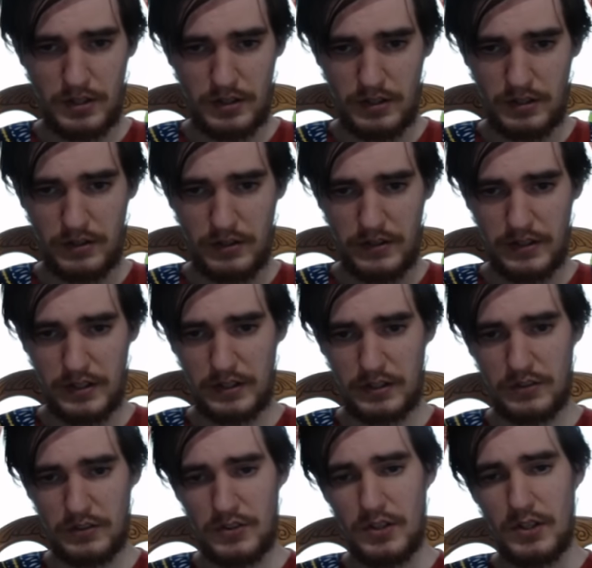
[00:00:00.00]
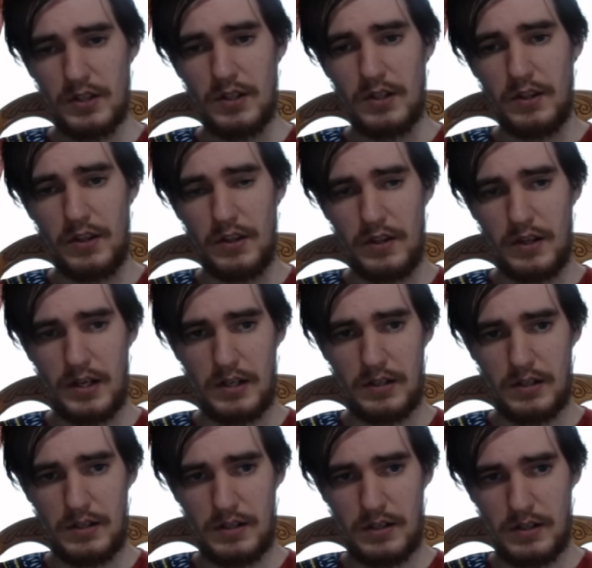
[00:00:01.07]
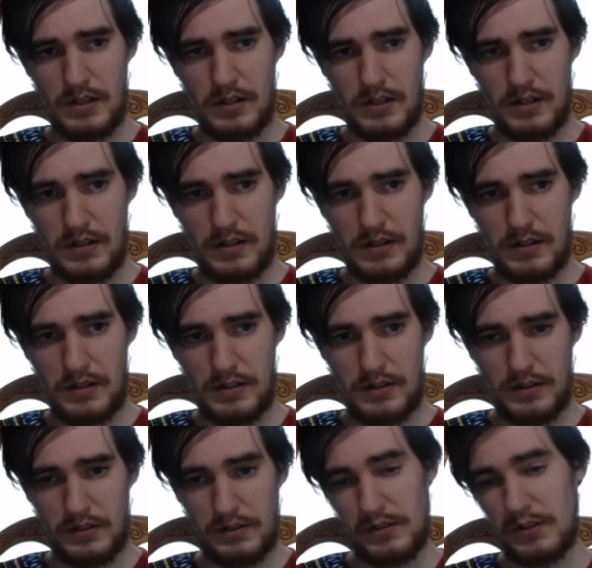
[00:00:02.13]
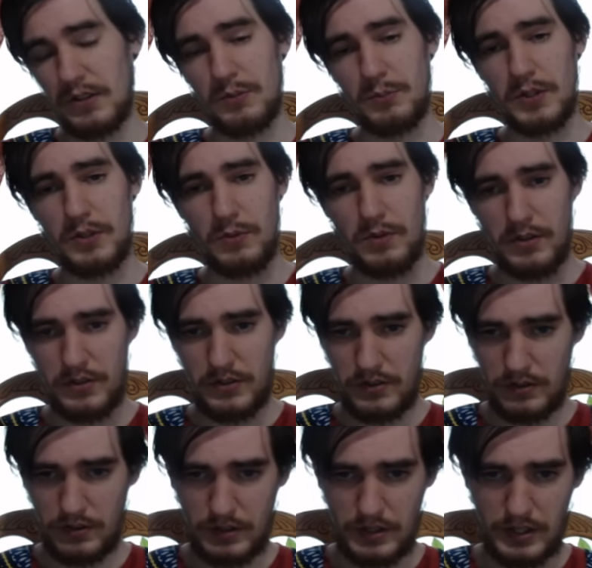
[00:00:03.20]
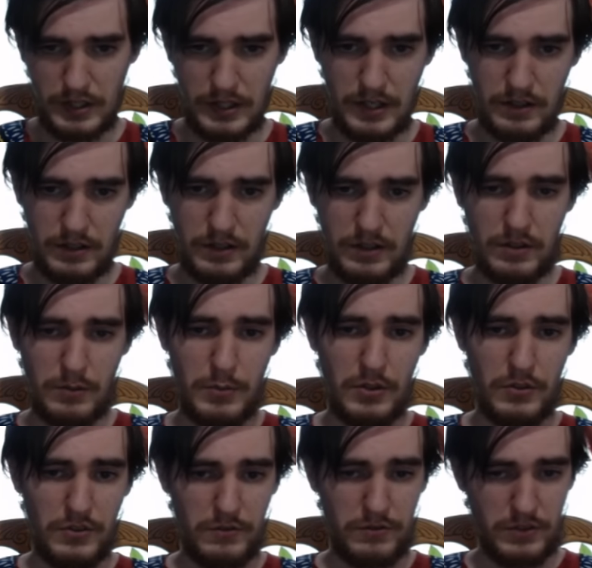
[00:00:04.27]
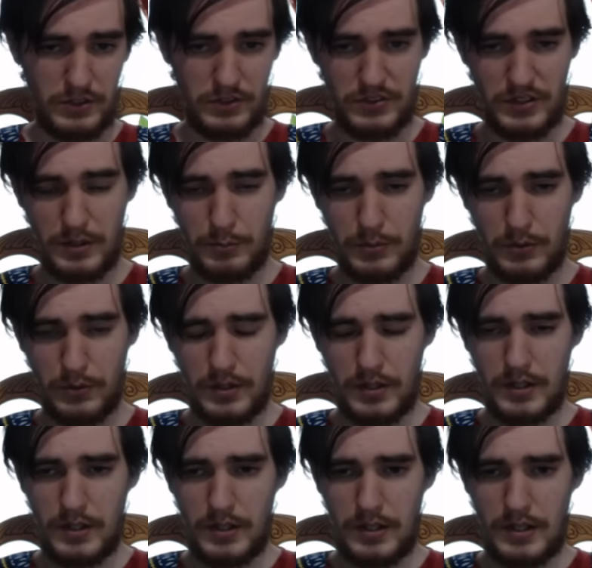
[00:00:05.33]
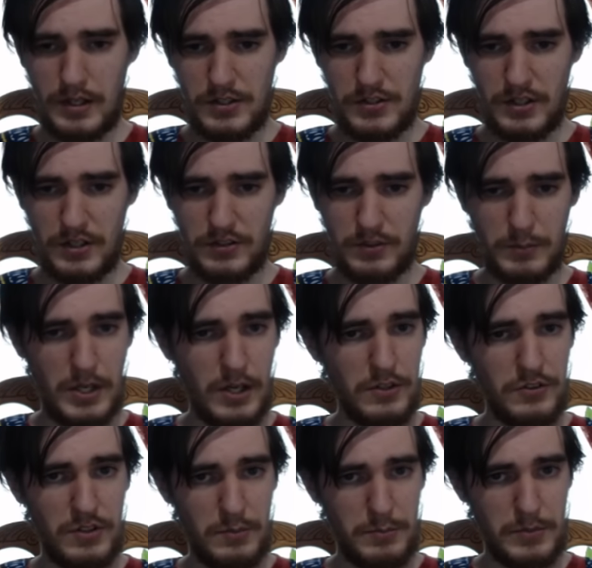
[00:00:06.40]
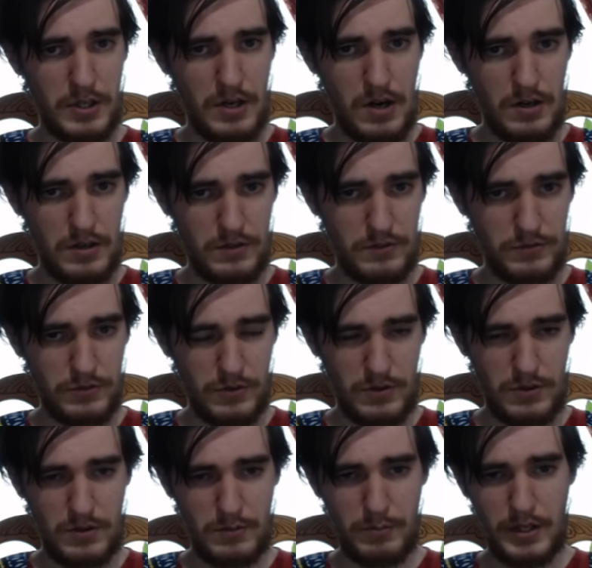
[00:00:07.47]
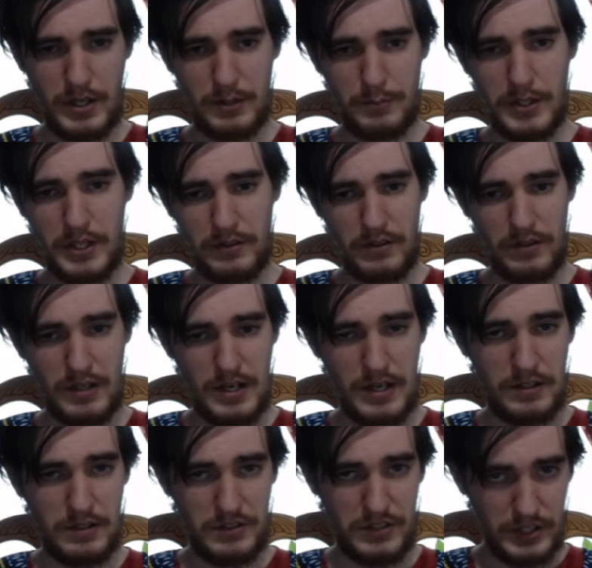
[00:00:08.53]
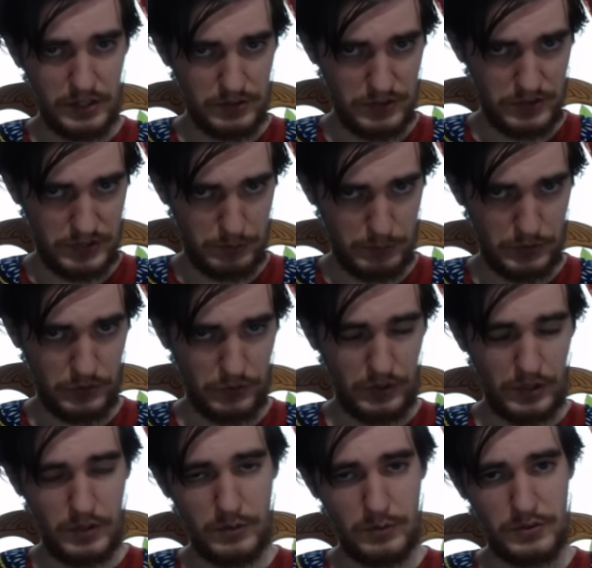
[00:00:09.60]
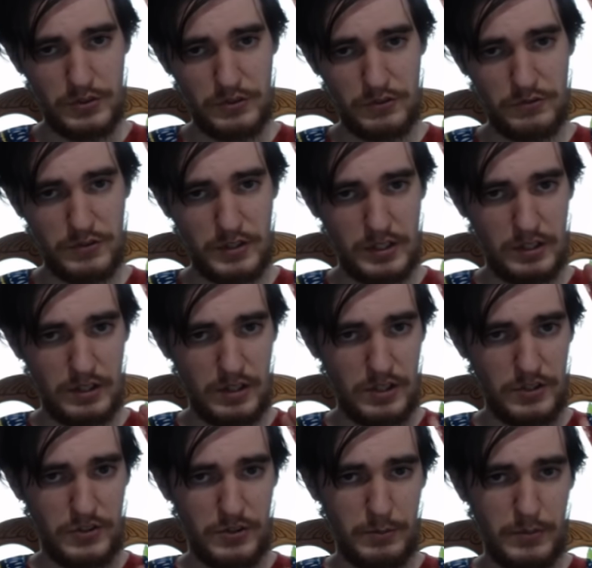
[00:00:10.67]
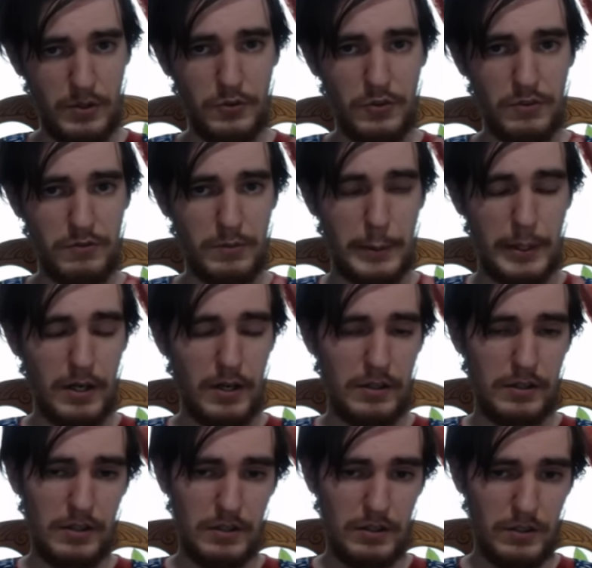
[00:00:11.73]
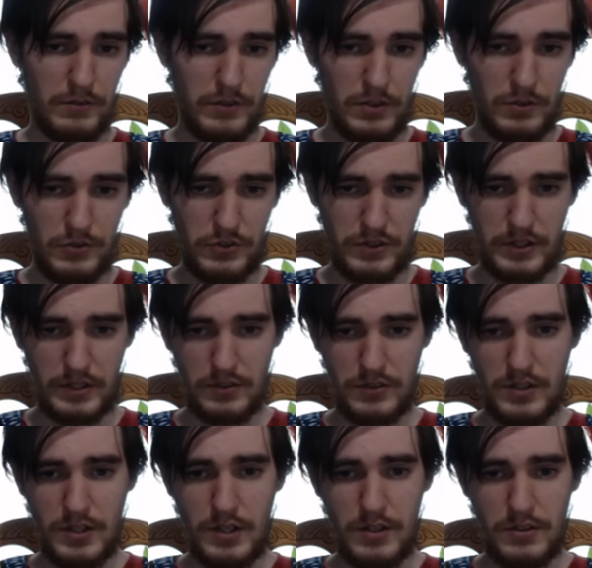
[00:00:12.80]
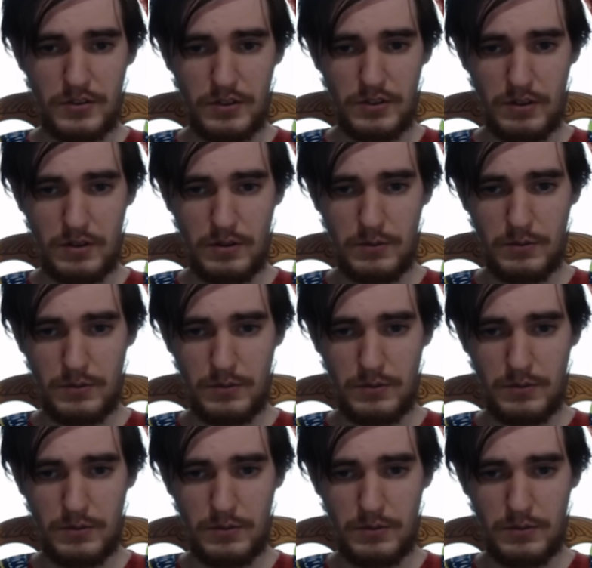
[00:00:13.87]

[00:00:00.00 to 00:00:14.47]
and other things that could be worth looking at in another poster. For example, I saw some concept art for Black Panther that added Dinkra symbols, which are fucking awesome. Those are from Ghana. I love those things. So